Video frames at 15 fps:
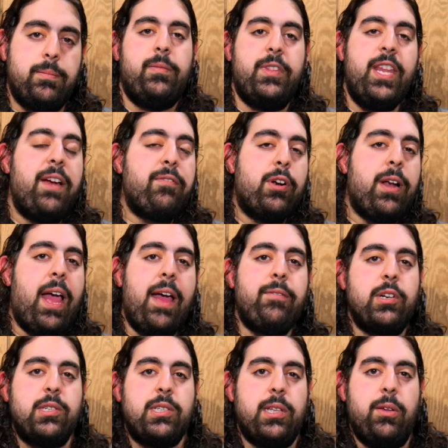Never
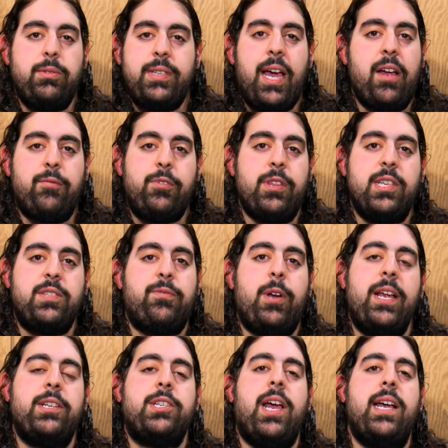ever slowed down for this
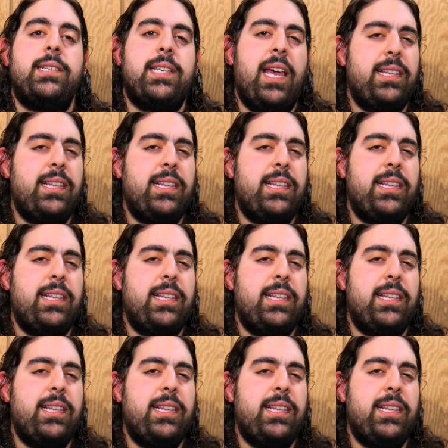franchise,